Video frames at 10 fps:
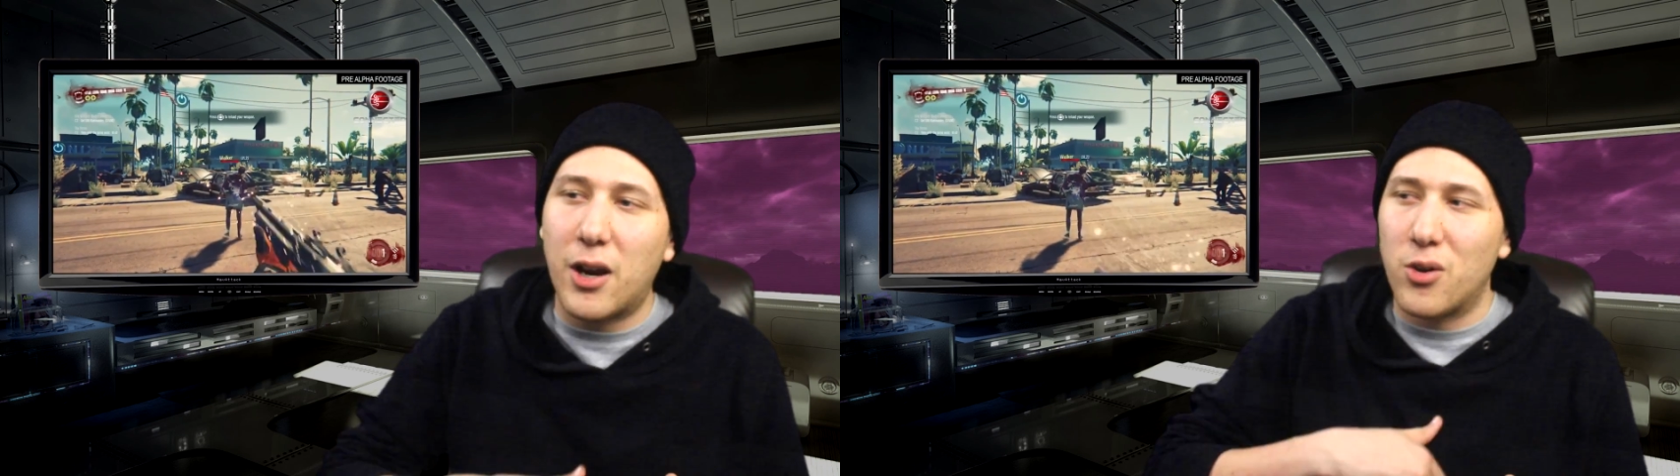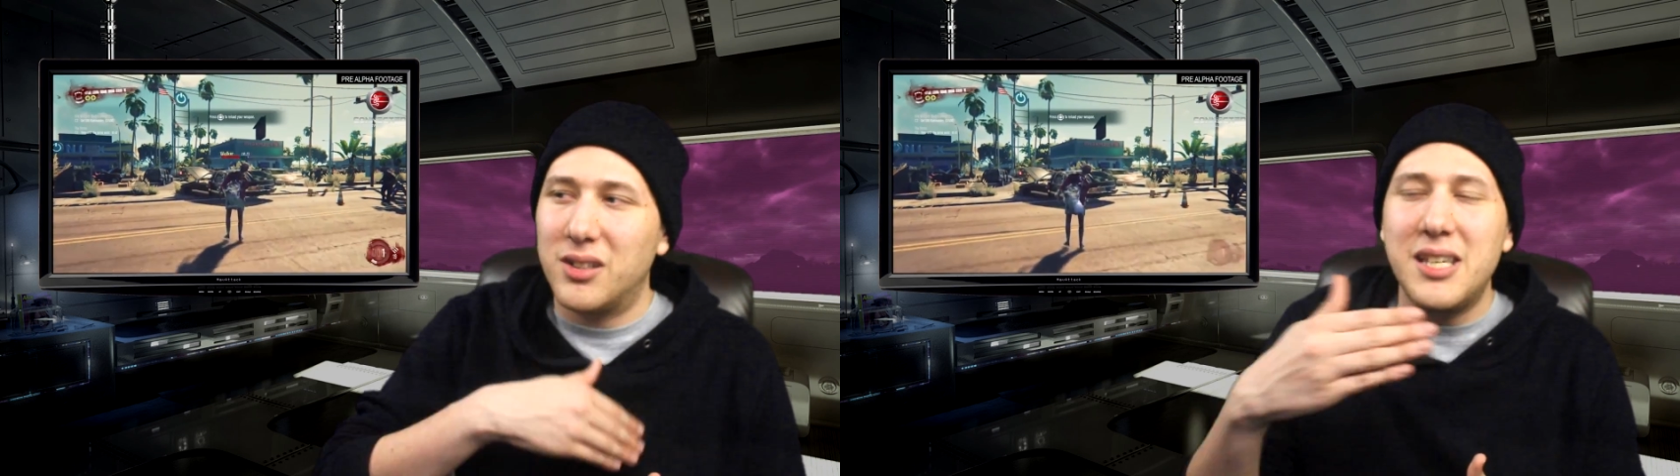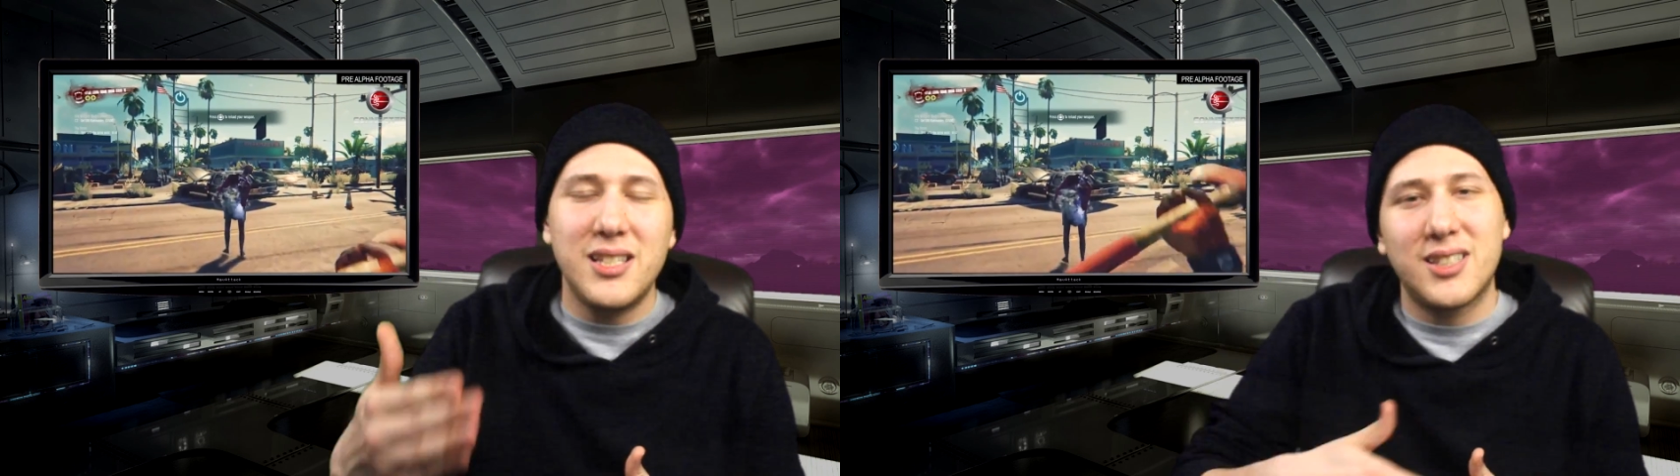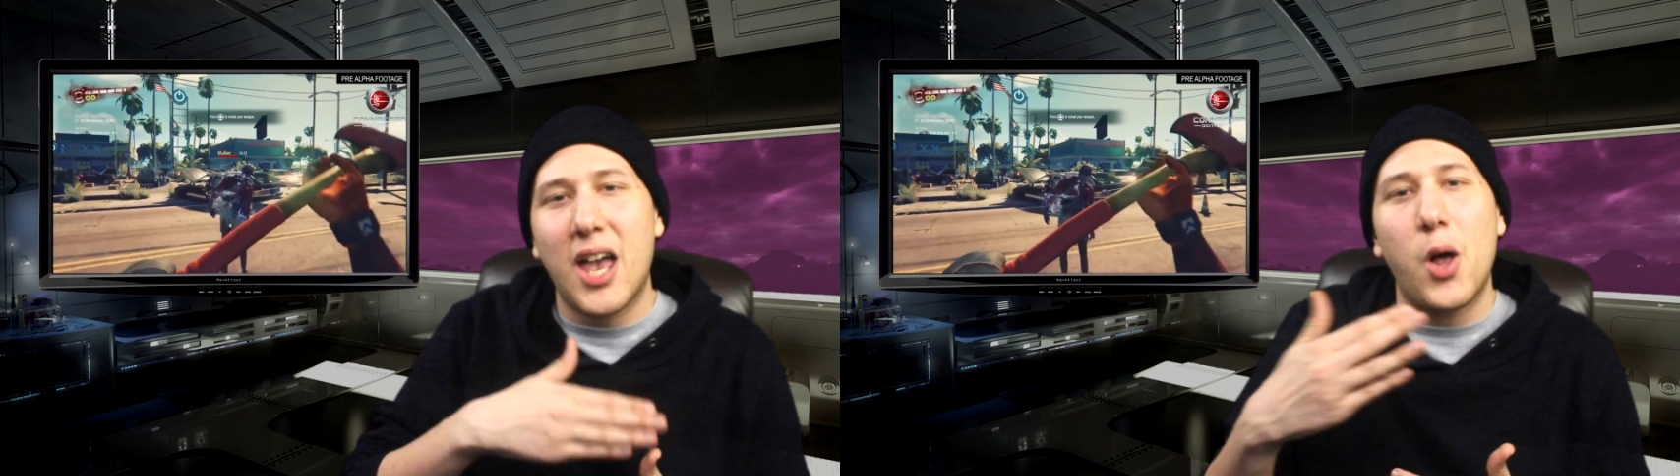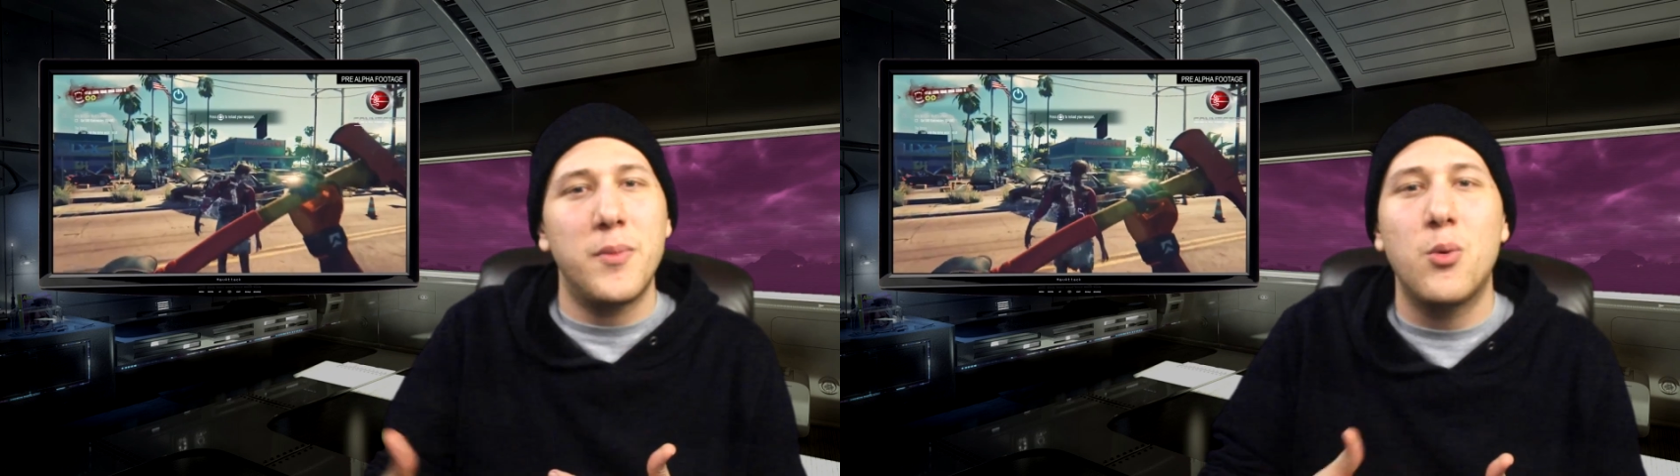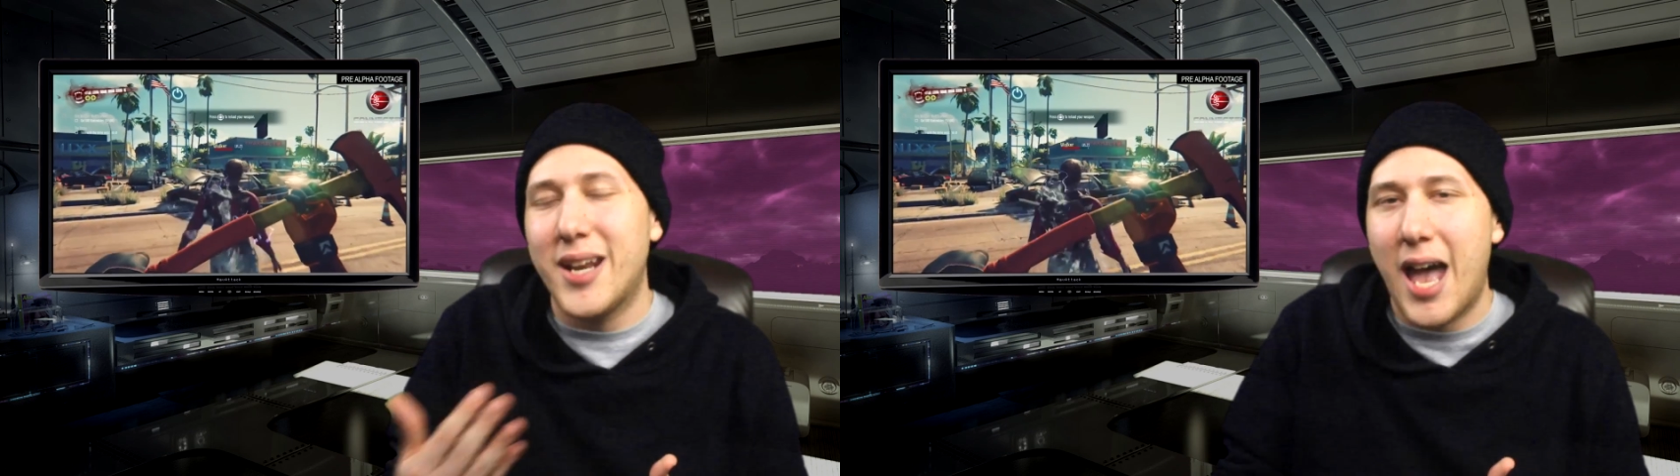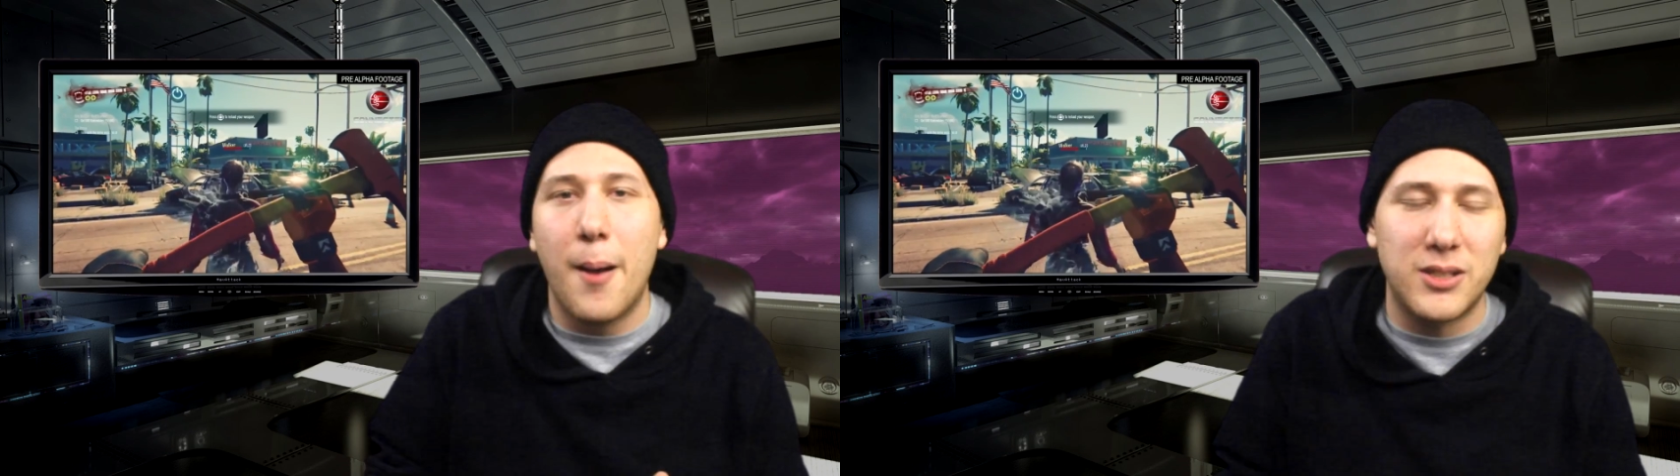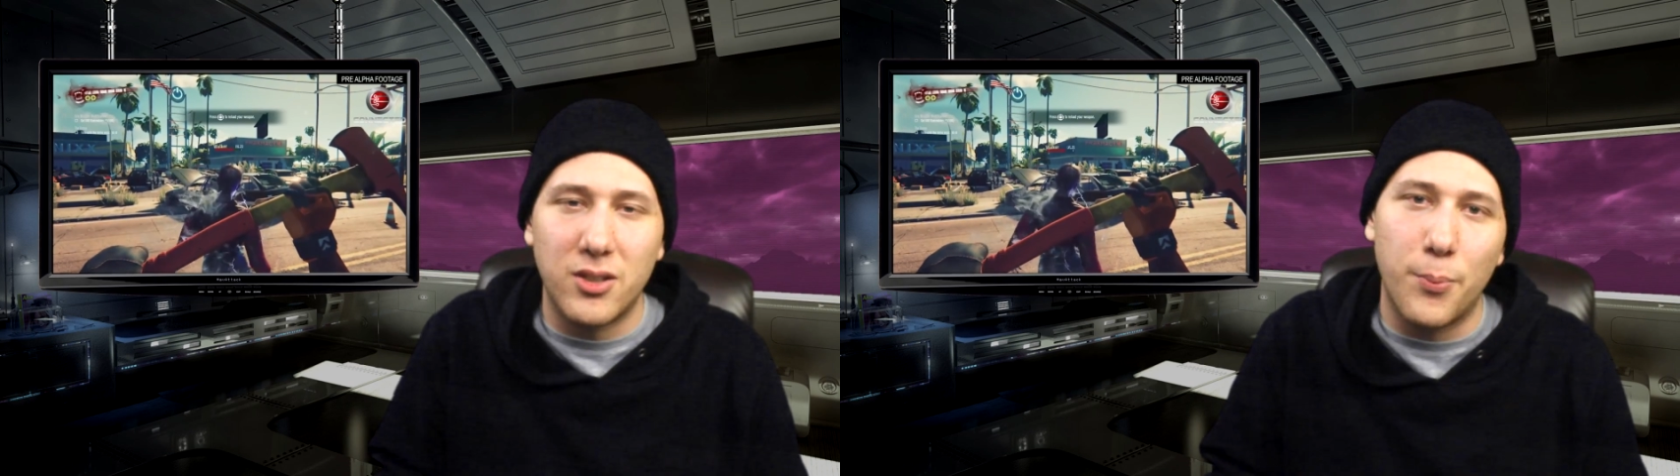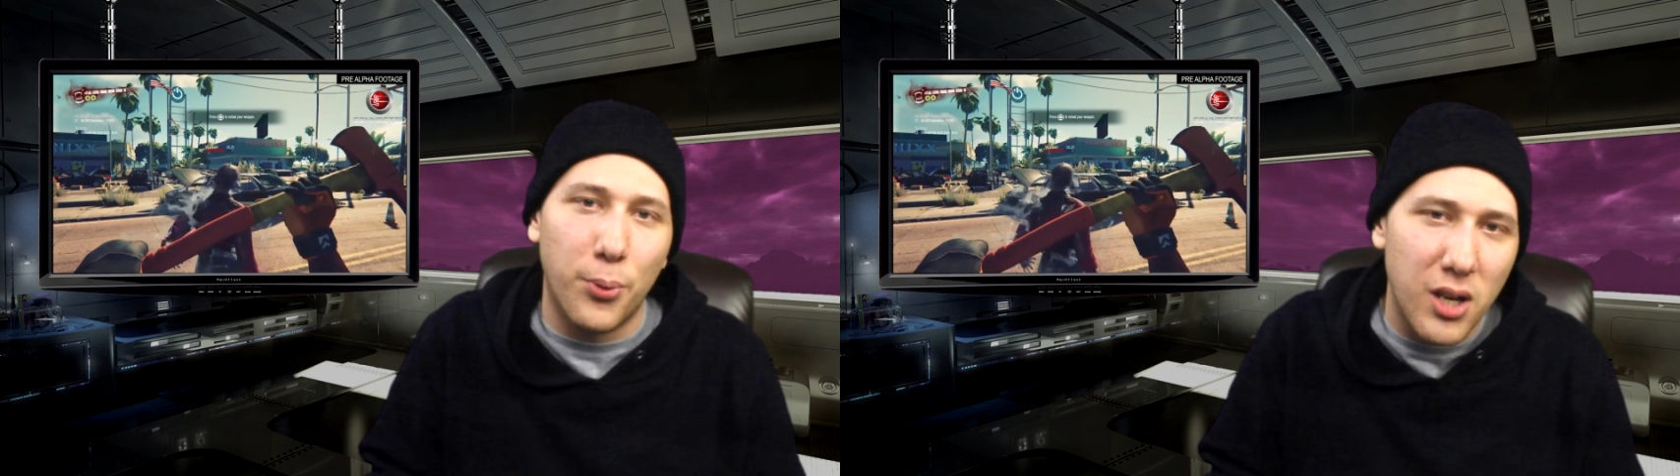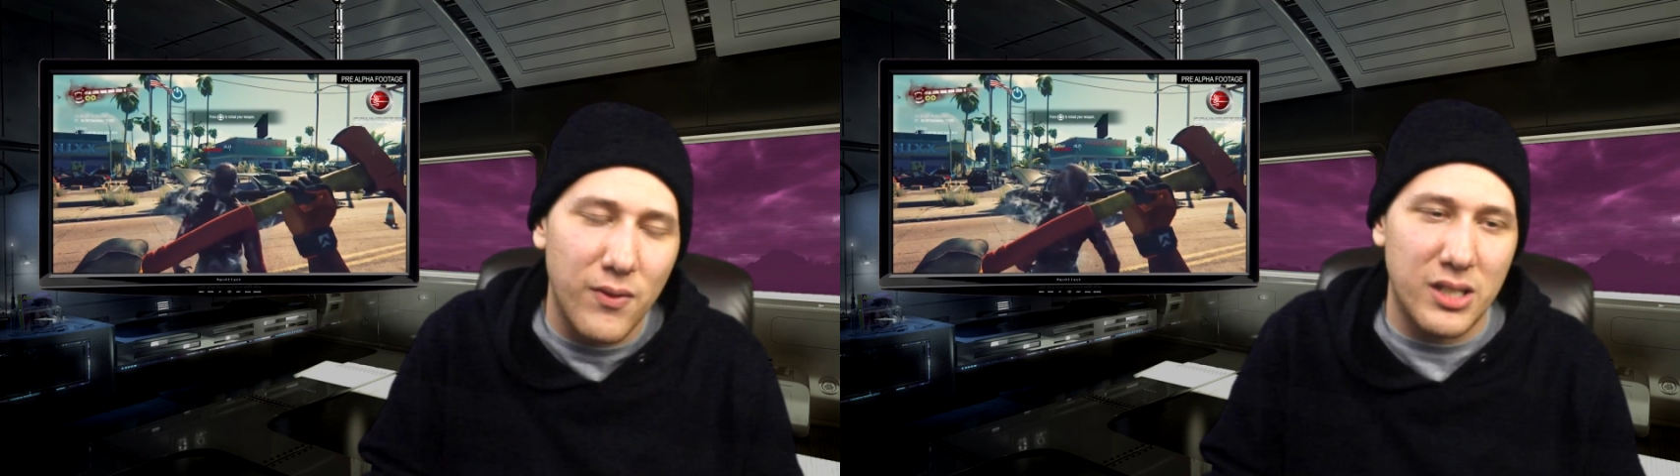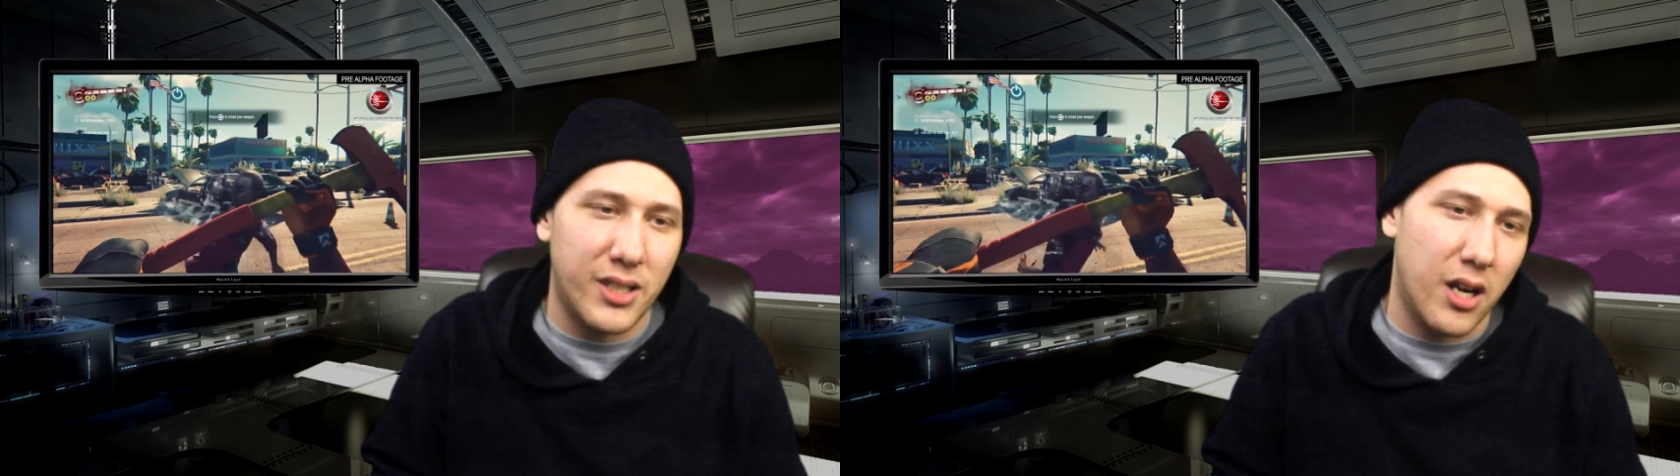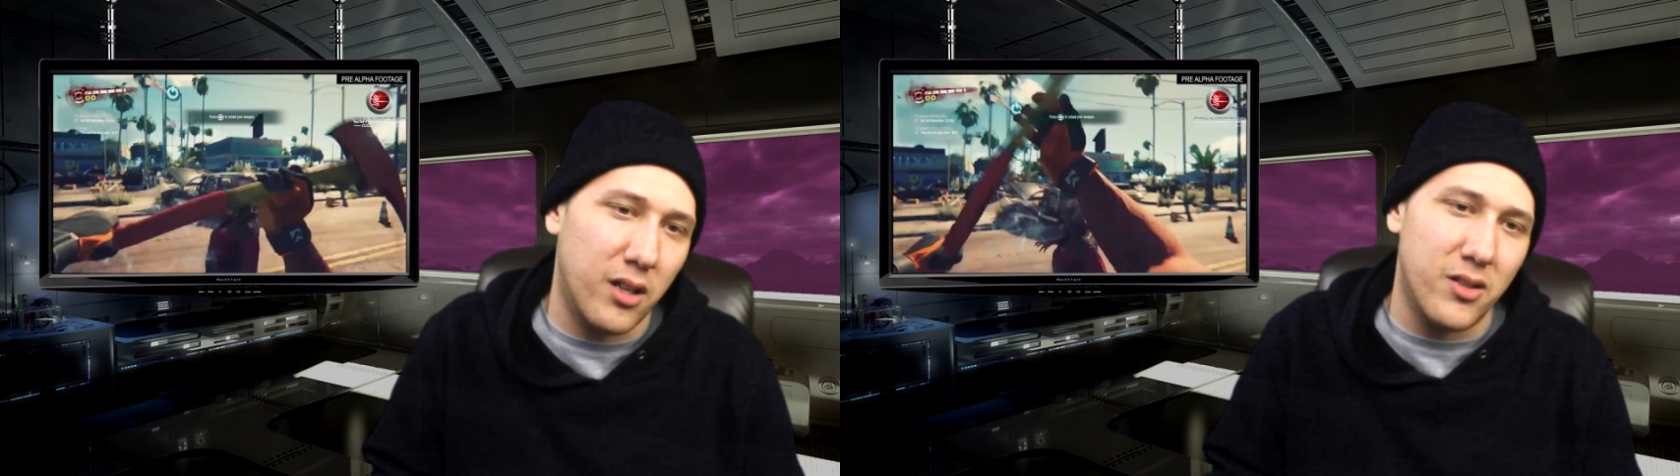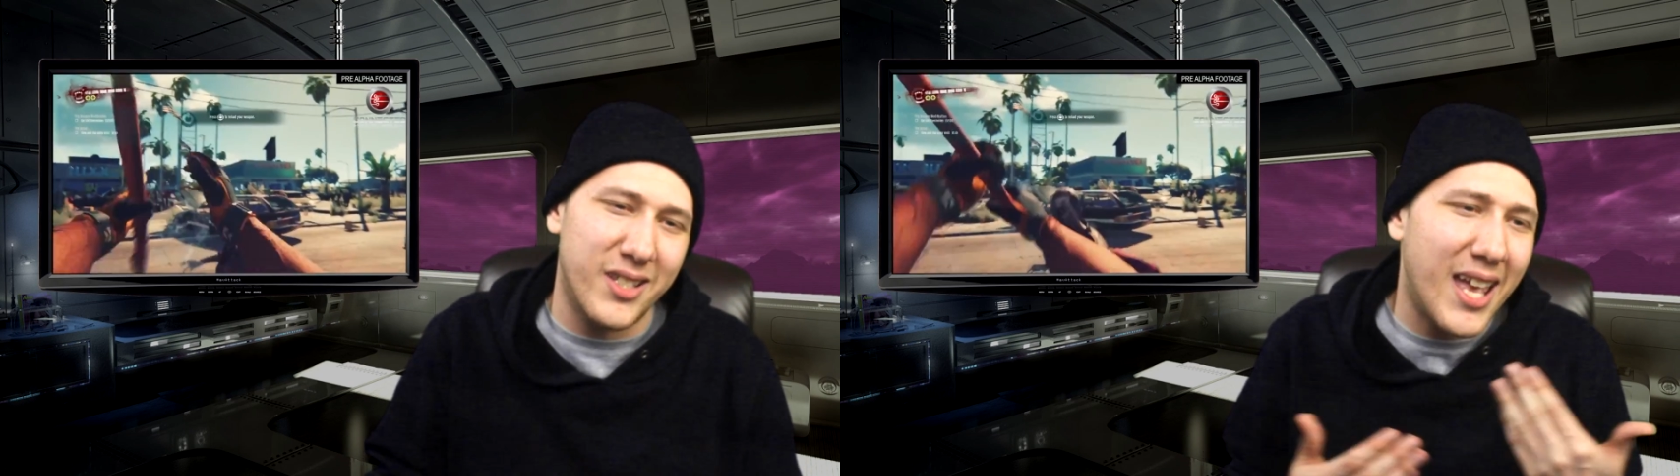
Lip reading: or at least tell me what happened to the previous characters.